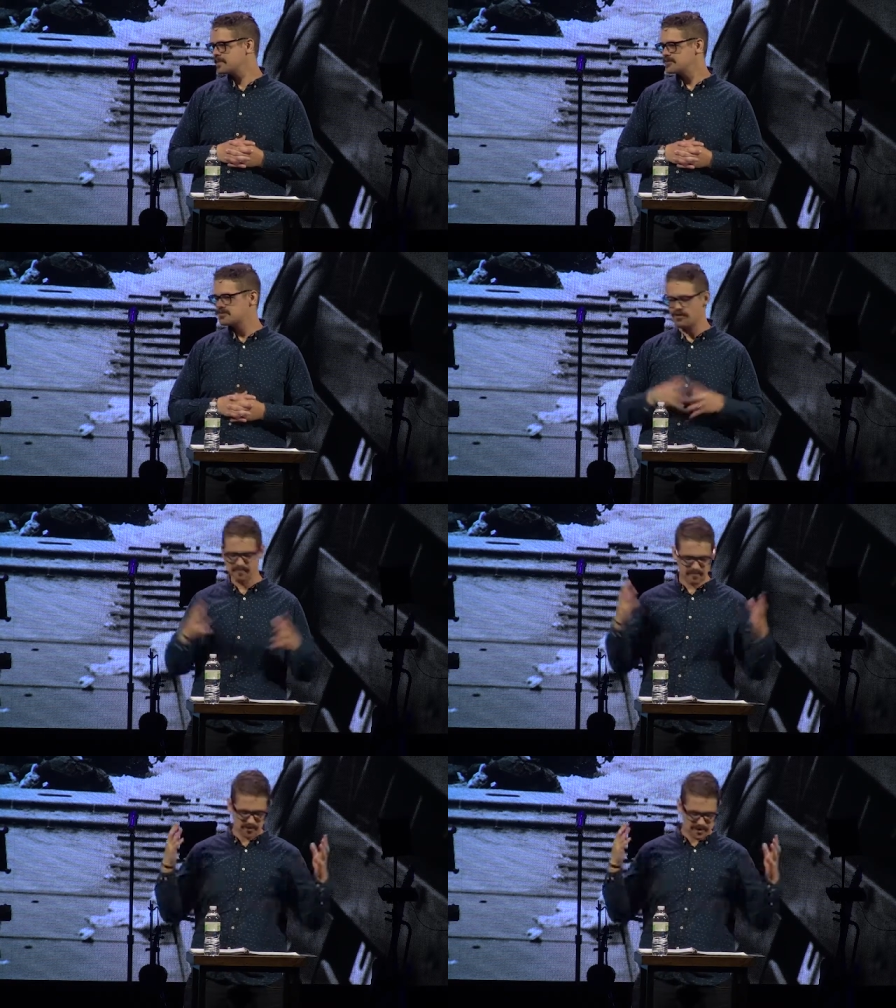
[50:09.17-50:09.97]
So,
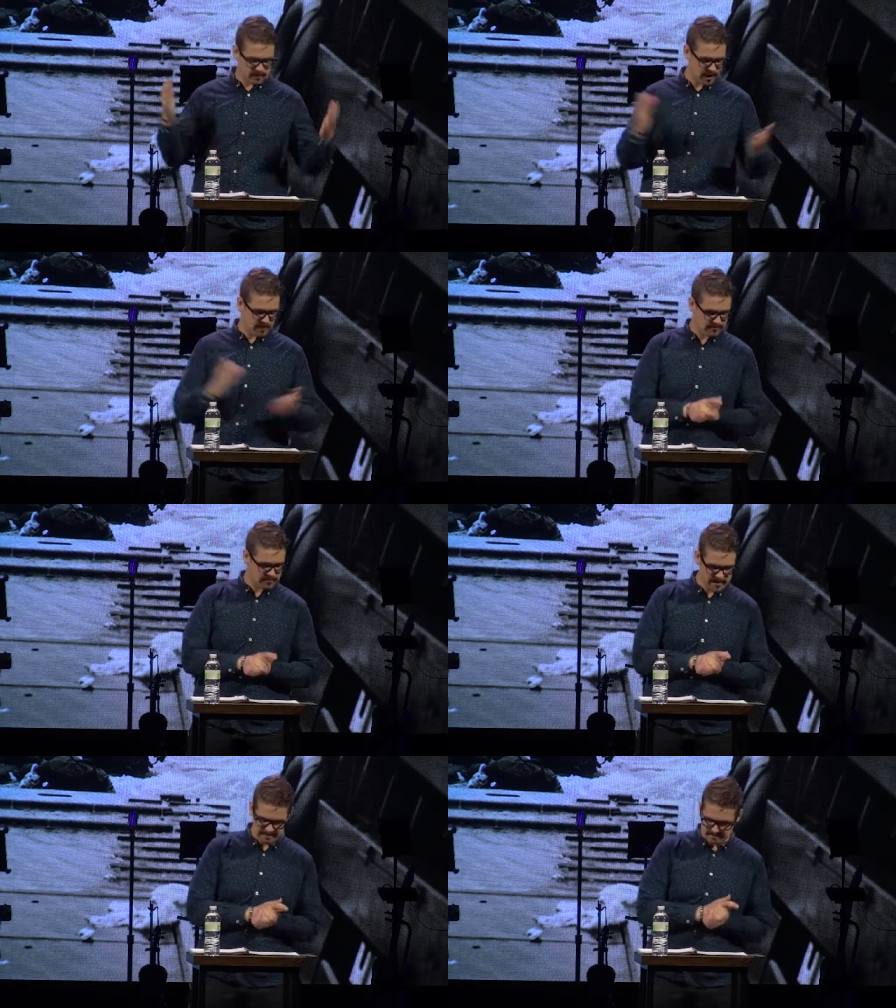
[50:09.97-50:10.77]
would you pray with
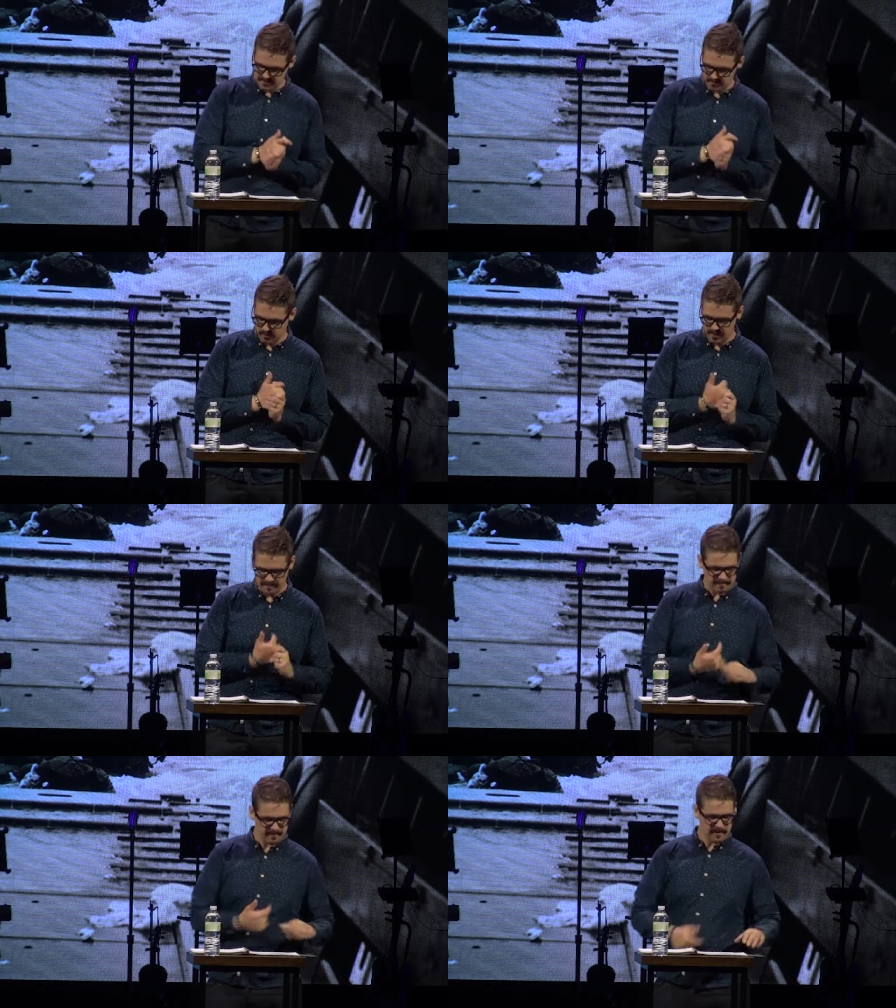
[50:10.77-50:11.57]
me this morning?
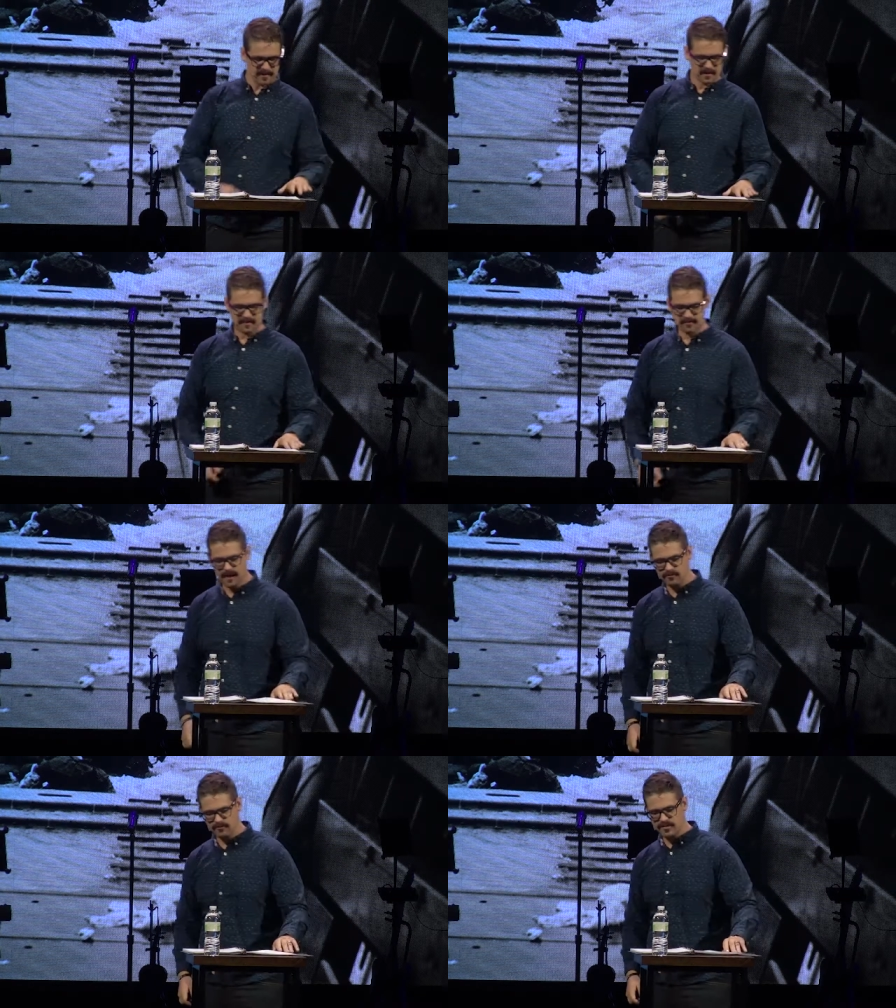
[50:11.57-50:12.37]

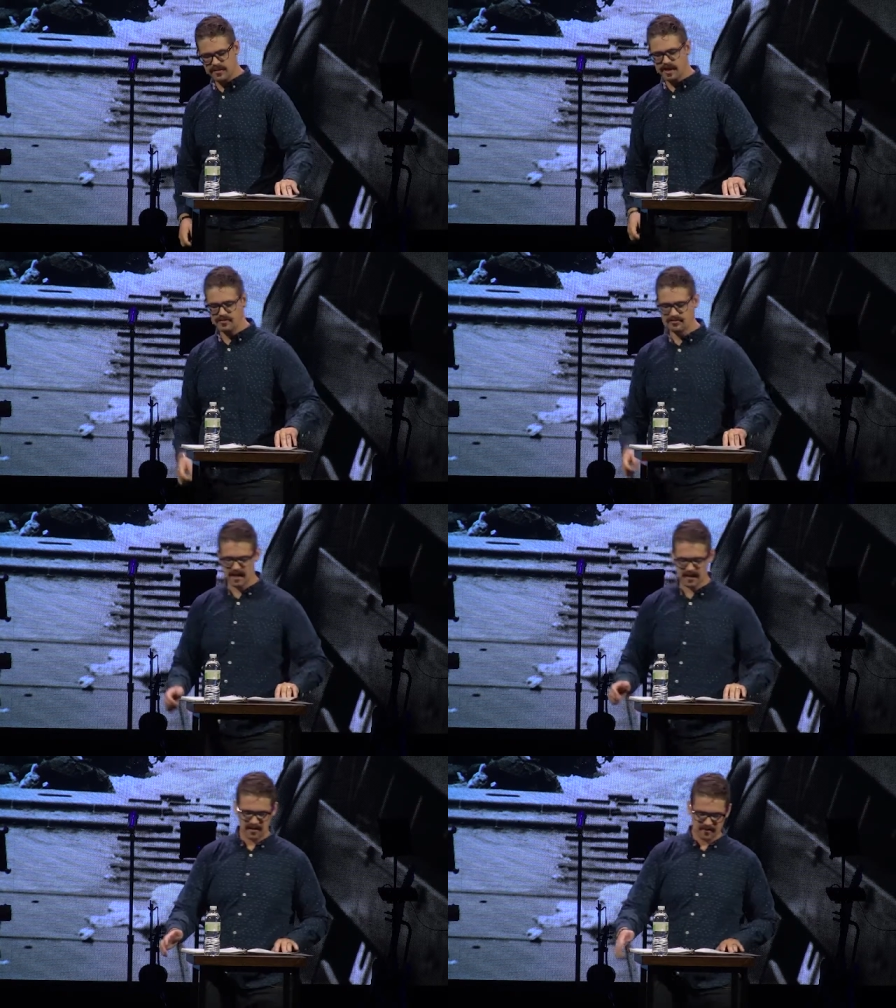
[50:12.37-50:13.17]
Father, we thank you
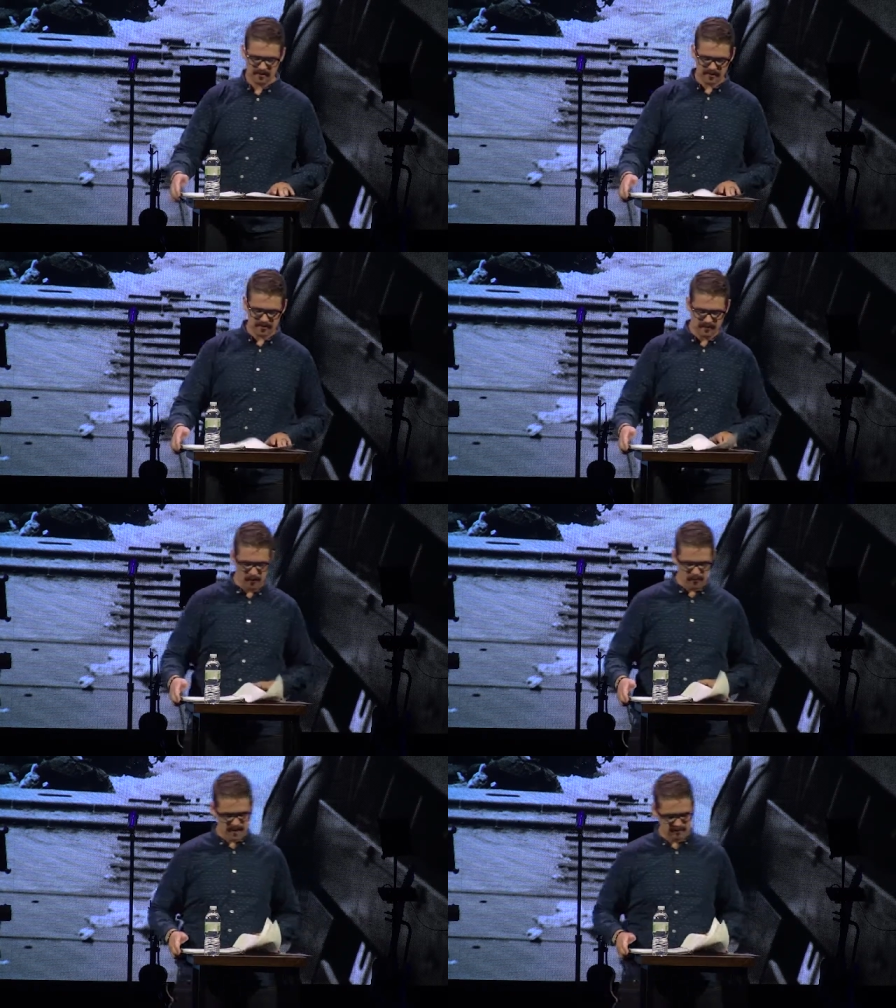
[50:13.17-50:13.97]
that, first of
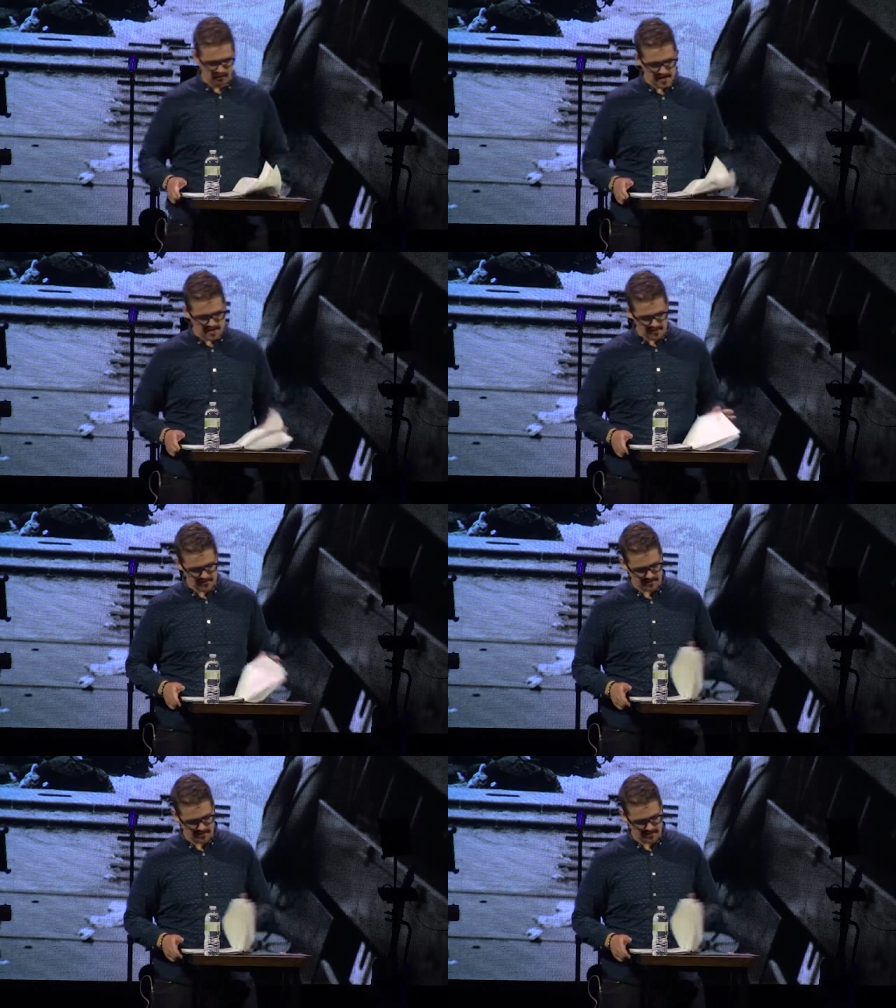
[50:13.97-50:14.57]
all, we can pray to you